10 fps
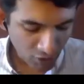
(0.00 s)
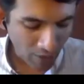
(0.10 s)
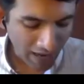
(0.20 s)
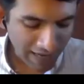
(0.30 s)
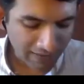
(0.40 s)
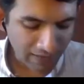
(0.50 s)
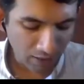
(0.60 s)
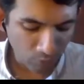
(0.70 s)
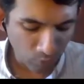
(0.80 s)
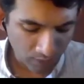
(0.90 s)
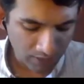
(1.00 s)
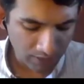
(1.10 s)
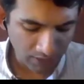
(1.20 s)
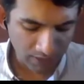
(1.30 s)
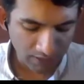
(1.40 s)
I like
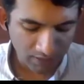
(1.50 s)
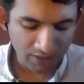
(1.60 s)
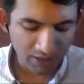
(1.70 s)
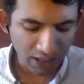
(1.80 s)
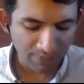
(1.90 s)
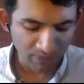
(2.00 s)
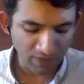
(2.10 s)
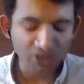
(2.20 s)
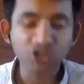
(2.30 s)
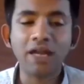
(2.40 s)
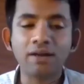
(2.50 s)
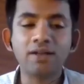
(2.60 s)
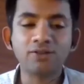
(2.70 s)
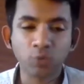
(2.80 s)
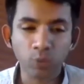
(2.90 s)
the term a
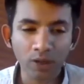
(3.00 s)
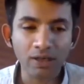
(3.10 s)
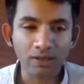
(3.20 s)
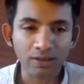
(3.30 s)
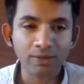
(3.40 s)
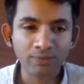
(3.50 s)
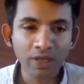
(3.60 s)
genderless world.